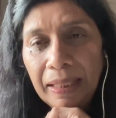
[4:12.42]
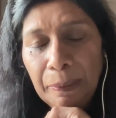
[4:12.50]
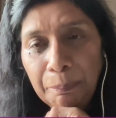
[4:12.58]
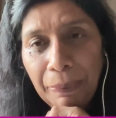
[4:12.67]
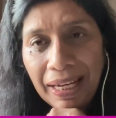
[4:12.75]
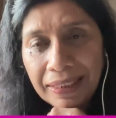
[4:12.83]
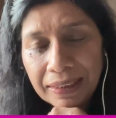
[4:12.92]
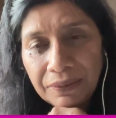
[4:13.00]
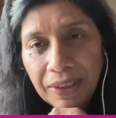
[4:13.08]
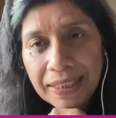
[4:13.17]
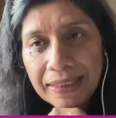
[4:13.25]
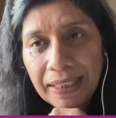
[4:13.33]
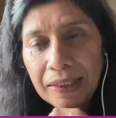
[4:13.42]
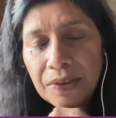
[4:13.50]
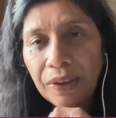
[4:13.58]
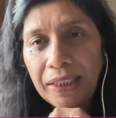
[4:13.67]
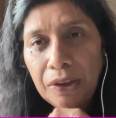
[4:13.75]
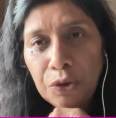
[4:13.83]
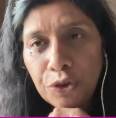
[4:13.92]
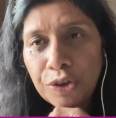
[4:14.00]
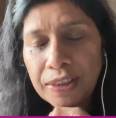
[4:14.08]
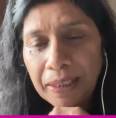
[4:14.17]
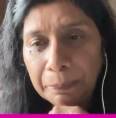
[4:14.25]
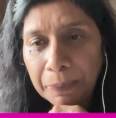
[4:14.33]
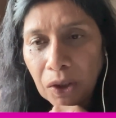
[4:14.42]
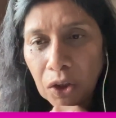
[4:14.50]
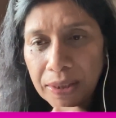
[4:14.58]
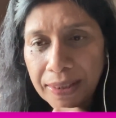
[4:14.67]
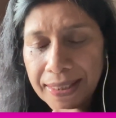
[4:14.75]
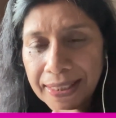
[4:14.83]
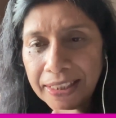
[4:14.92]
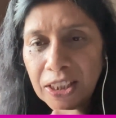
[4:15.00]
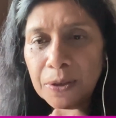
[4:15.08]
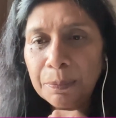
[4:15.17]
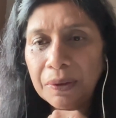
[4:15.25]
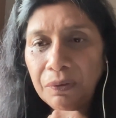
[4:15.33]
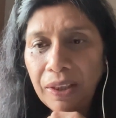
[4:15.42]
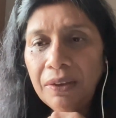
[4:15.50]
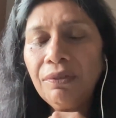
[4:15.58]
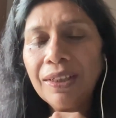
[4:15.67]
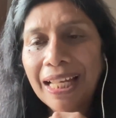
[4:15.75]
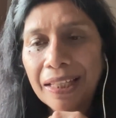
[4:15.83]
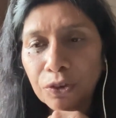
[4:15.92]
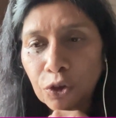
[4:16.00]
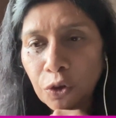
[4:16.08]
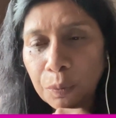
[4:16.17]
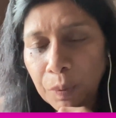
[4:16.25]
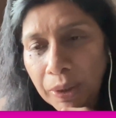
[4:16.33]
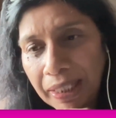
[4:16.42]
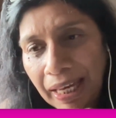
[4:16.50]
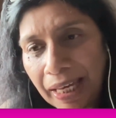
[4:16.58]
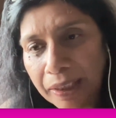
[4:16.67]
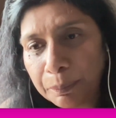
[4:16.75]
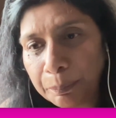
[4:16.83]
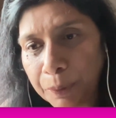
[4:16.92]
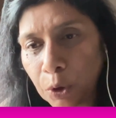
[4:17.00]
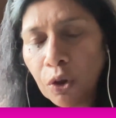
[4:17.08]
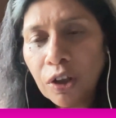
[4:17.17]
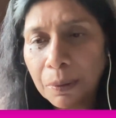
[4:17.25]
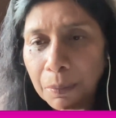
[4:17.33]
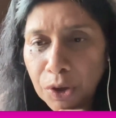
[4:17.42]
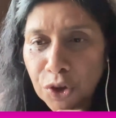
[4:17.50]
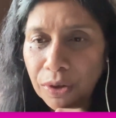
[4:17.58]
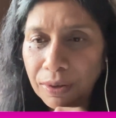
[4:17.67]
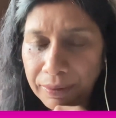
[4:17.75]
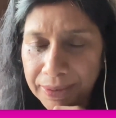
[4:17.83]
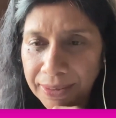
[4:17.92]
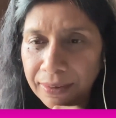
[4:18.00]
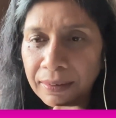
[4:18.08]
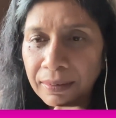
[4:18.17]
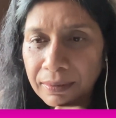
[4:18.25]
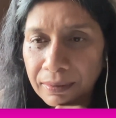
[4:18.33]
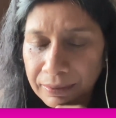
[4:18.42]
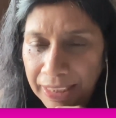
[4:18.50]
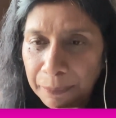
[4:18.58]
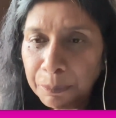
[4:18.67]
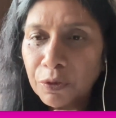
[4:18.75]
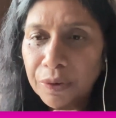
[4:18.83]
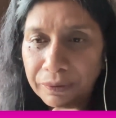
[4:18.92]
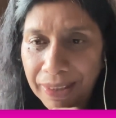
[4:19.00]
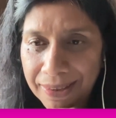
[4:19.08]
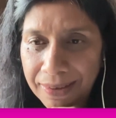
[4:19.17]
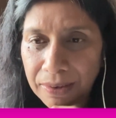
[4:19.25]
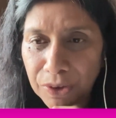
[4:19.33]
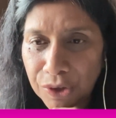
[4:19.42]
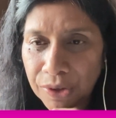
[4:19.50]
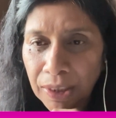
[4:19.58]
Impact investing is very interesting because it sits between philanthropy and pure commercial return type of investors.